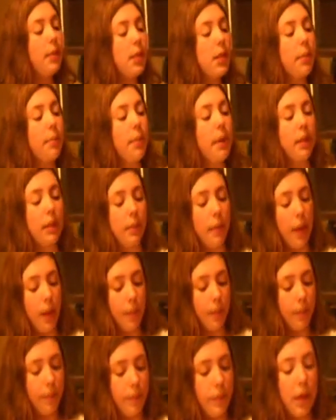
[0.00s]
so I'm just going to pick
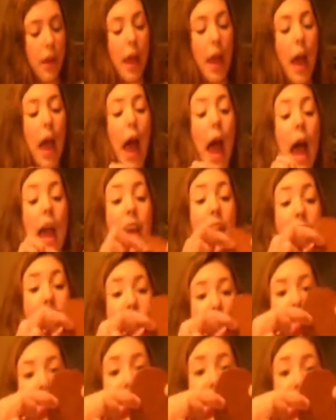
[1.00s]
them up. I